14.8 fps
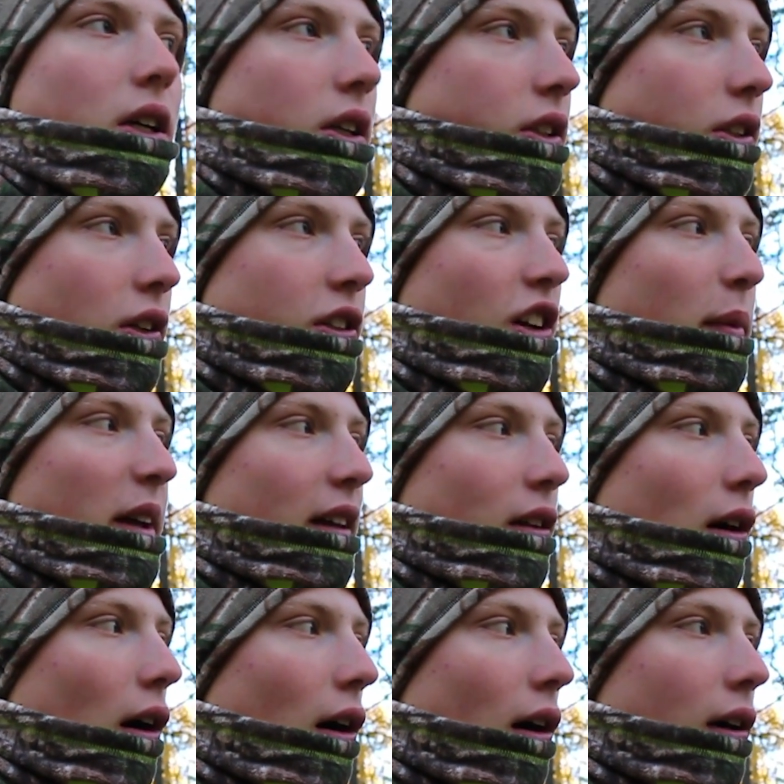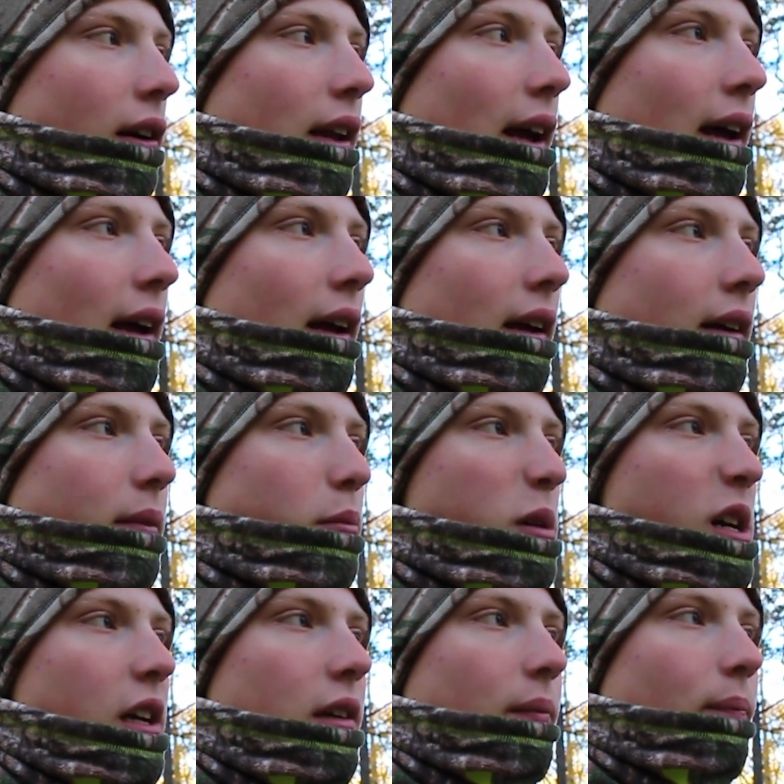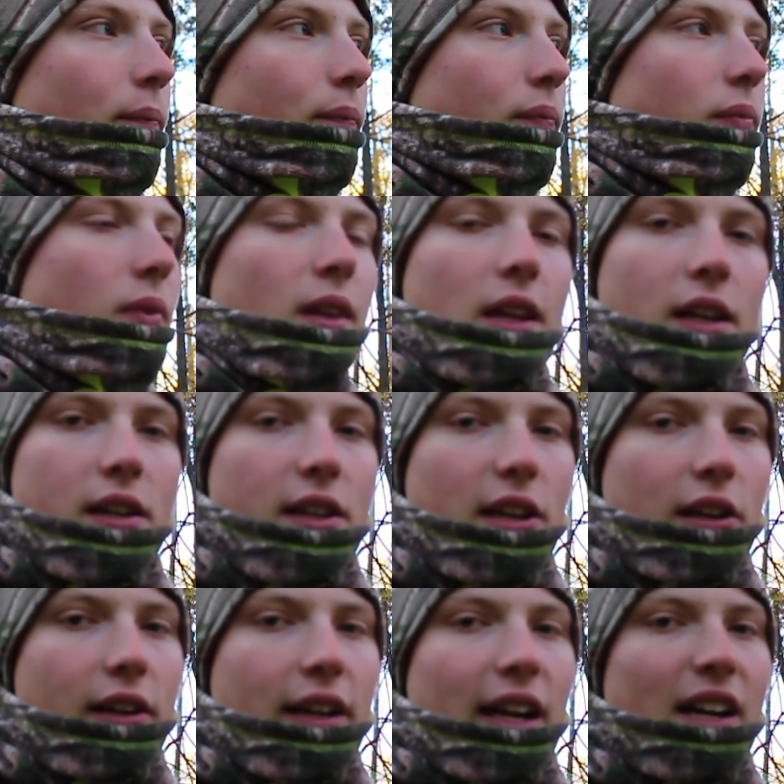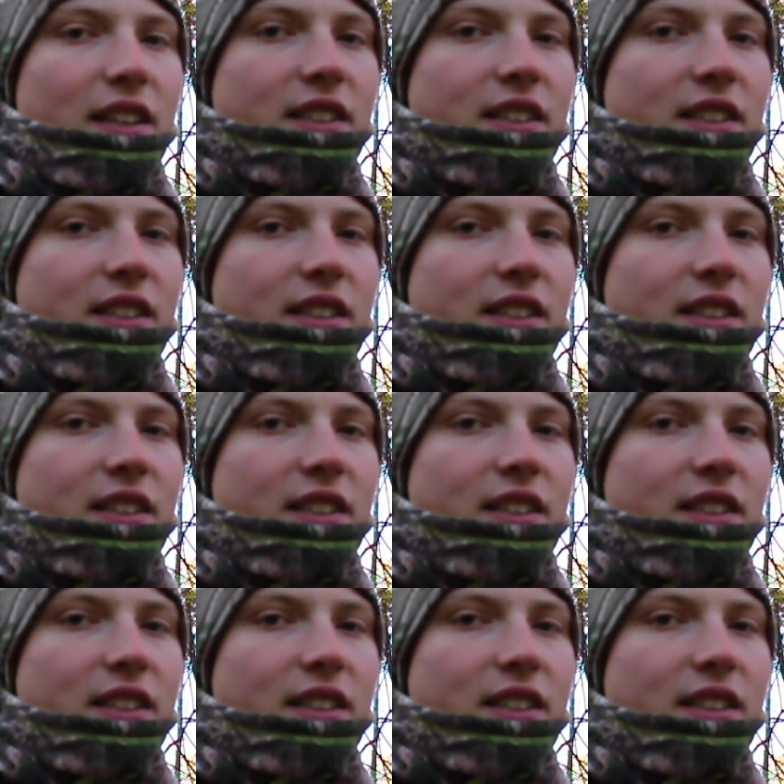So it's going to be a long day, but DeerCast